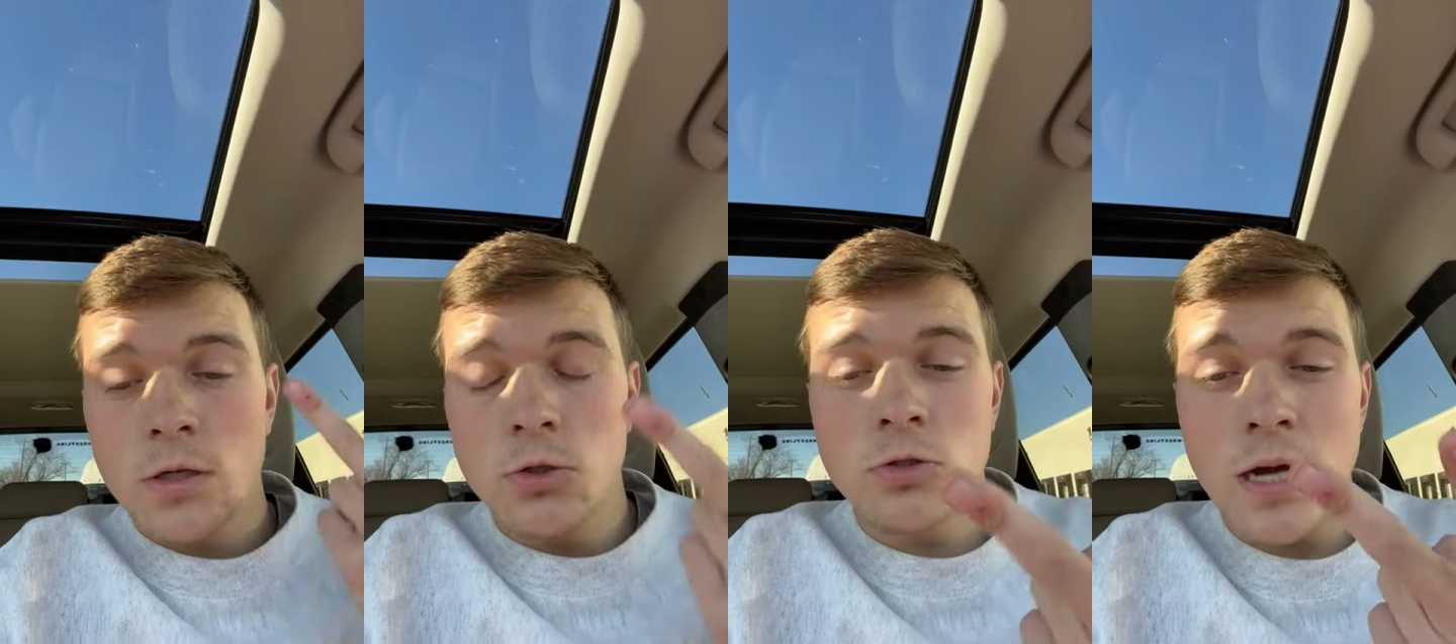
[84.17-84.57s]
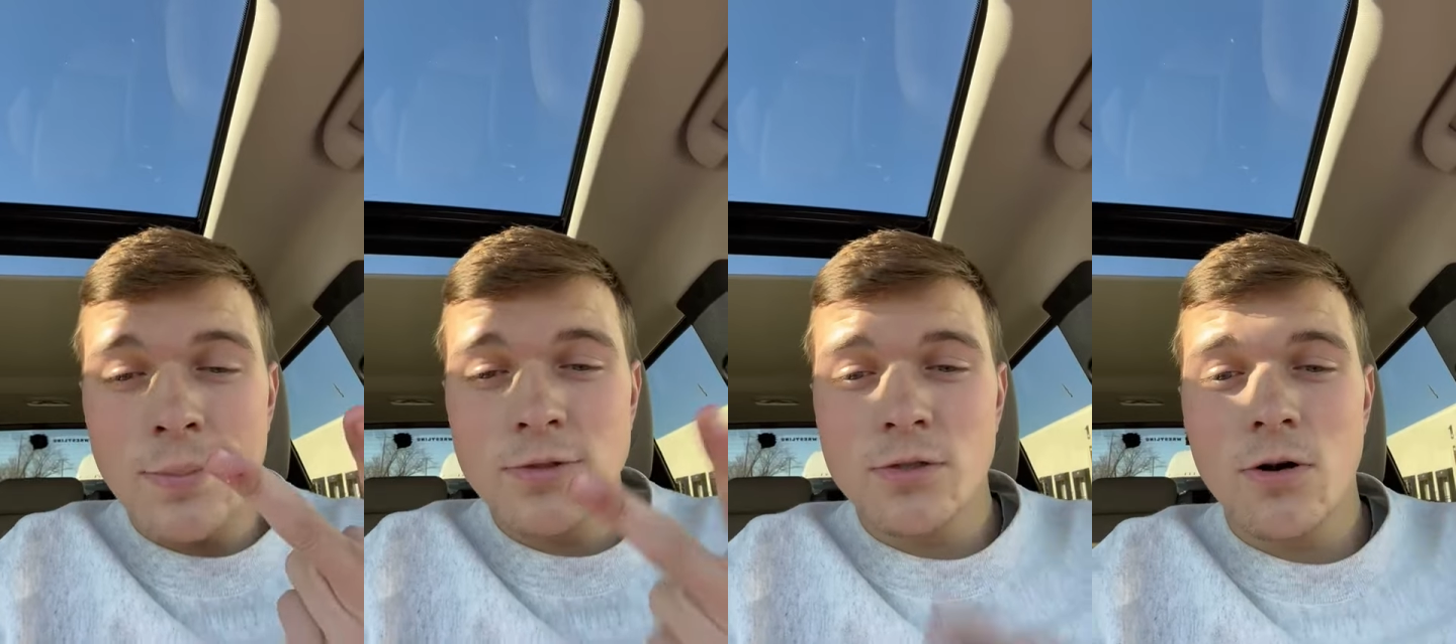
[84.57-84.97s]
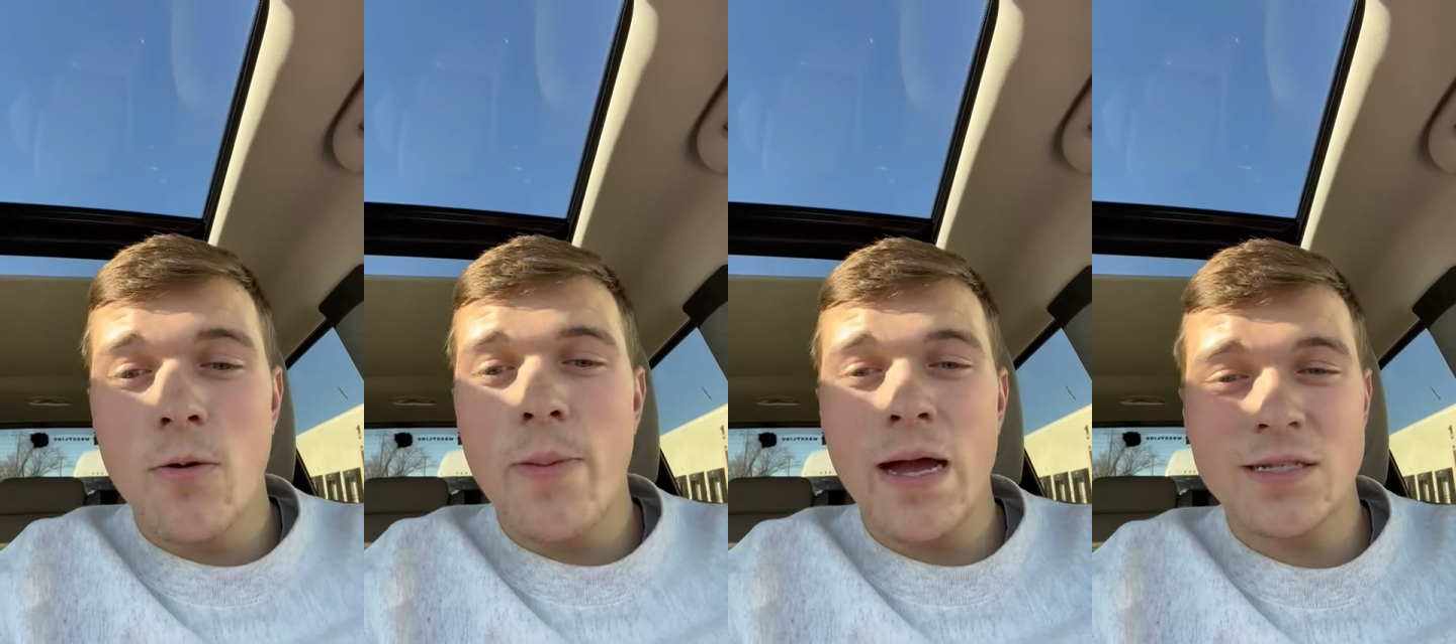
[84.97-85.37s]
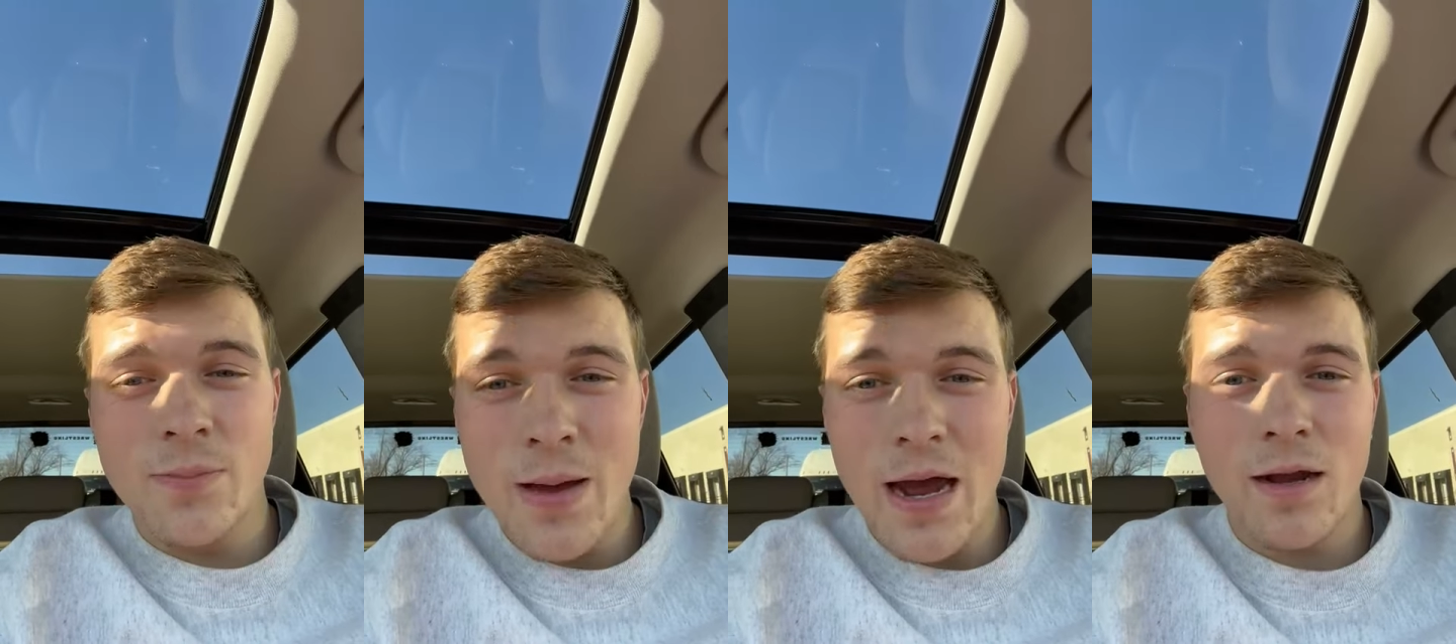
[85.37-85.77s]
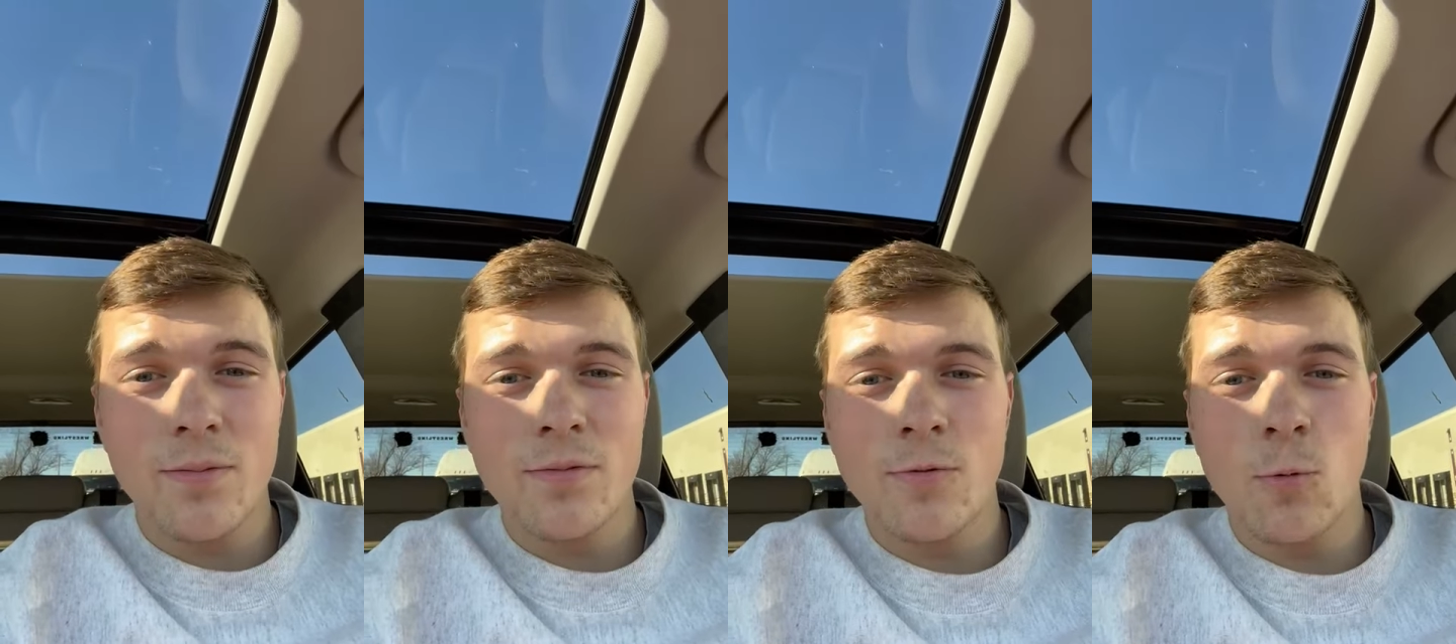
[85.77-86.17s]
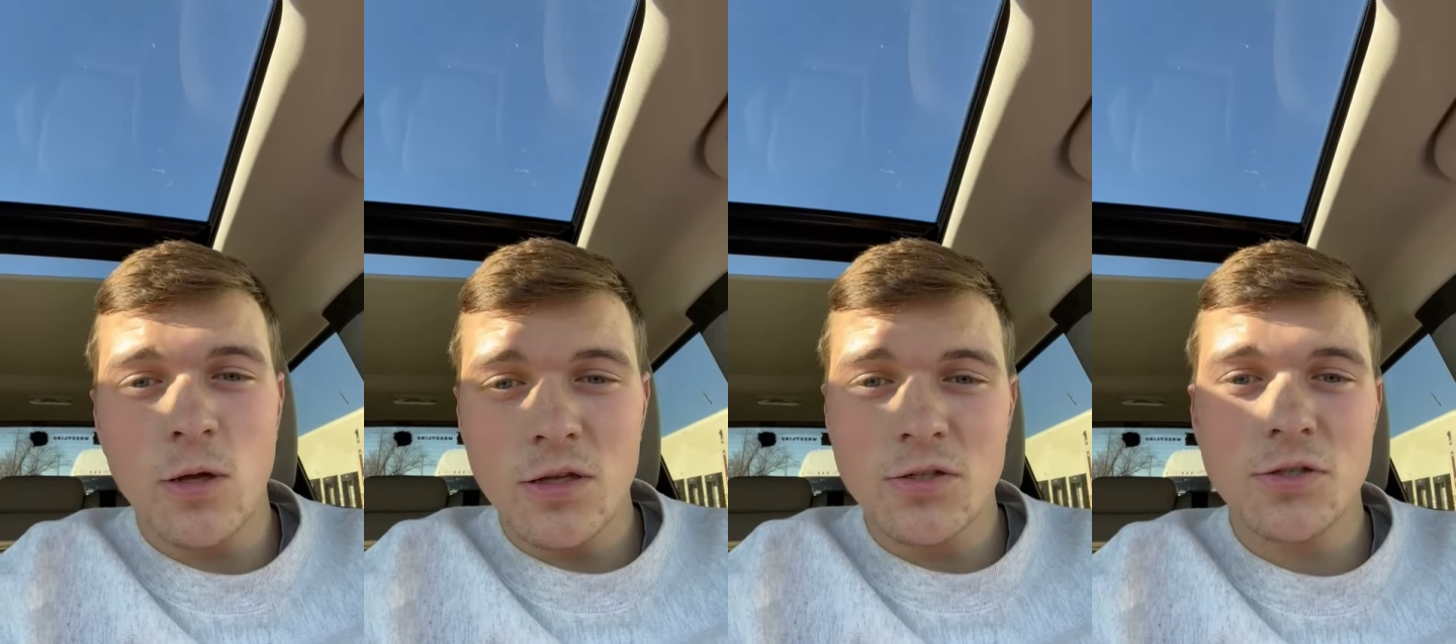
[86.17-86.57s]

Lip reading: 2 times in a row, back-to-back week.